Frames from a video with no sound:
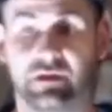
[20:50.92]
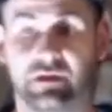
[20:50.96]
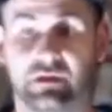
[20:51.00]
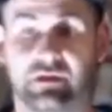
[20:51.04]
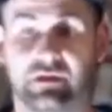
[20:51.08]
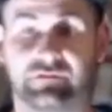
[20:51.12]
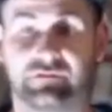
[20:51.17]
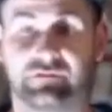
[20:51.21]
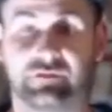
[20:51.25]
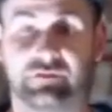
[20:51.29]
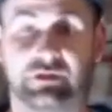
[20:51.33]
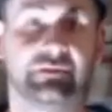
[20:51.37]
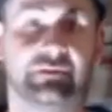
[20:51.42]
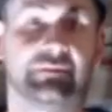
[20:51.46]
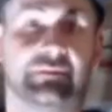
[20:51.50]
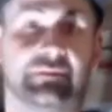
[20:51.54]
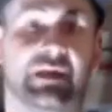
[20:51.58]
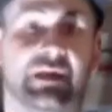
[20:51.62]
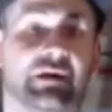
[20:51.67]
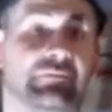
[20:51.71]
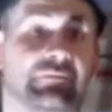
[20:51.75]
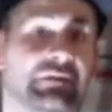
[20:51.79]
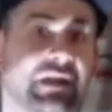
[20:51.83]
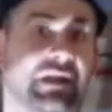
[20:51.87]
if you
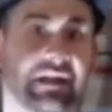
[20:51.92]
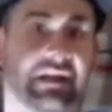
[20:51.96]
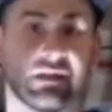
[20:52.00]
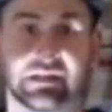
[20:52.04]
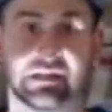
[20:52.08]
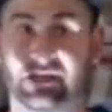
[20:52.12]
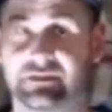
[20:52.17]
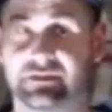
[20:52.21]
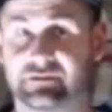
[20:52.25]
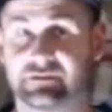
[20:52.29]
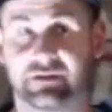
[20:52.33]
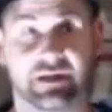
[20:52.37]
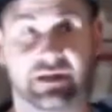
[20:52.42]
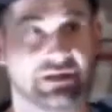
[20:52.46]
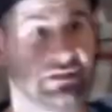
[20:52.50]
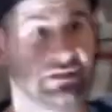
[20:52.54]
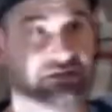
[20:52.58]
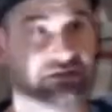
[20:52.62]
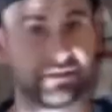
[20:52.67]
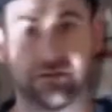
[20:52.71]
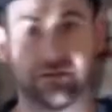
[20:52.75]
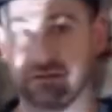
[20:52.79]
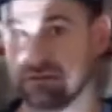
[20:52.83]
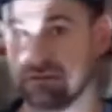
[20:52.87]
email me, I can answer any
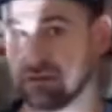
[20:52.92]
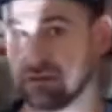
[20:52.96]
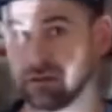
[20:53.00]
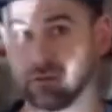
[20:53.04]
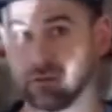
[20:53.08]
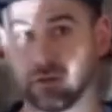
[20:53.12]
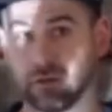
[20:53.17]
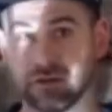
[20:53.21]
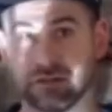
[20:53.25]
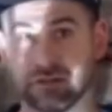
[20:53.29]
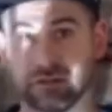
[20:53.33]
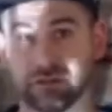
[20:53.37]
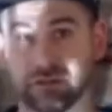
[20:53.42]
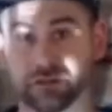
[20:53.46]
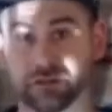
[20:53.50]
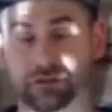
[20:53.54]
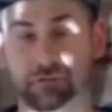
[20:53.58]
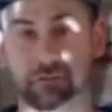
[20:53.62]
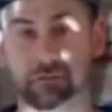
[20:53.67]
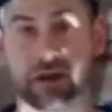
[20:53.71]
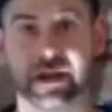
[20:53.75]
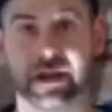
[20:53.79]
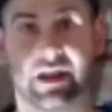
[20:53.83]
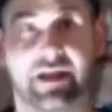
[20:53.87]
steel stud questions
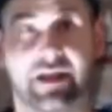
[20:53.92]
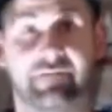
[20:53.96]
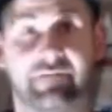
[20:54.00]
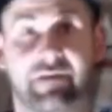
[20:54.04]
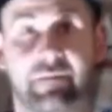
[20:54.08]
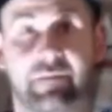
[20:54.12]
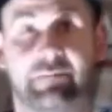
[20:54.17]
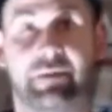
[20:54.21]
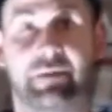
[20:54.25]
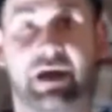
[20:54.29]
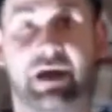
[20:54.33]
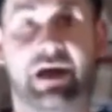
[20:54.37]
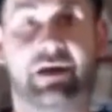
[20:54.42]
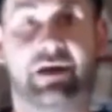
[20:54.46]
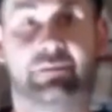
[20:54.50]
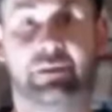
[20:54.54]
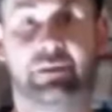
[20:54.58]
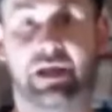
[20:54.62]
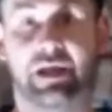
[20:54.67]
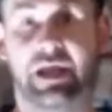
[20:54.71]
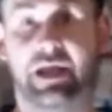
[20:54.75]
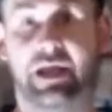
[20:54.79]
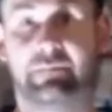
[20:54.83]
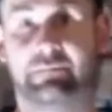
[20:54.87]
you might have at
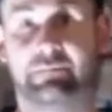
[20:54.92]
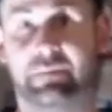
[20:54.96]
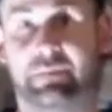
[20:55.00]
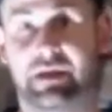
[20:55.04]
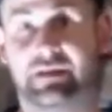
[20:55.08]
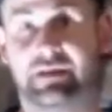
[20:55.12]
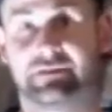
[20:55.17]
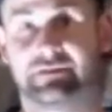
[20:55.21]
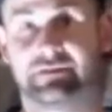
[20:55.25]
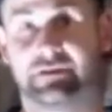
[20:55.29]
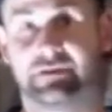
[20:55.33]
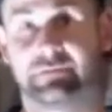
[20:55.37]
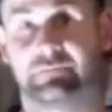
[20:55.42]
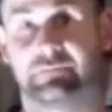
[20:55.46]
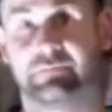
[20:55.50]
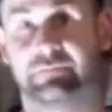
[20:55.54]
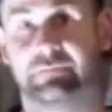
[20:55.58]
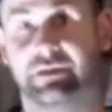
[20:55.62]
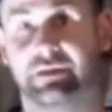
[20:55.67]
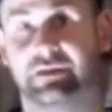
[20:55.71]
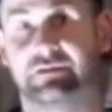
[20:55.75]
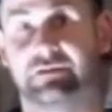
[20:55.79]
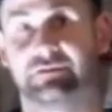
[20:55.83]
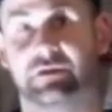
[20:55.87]

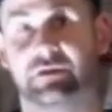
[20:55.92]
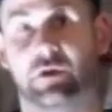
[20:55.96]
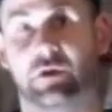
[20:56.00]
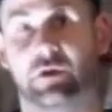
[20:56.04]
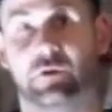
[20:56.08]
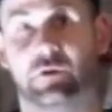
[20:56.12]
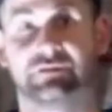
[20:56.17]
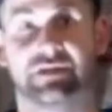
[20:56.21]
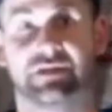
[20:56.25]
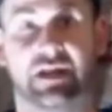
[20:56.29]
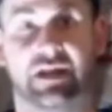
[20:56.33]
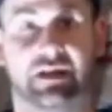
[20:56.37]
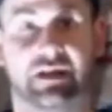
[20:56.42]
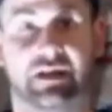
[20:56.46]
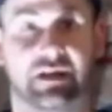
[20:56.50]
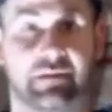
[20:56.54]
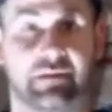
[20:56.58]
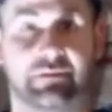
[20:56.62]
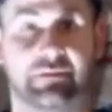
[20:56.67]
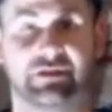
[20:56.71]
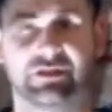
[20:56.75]
bob@bantambuildhomes.com.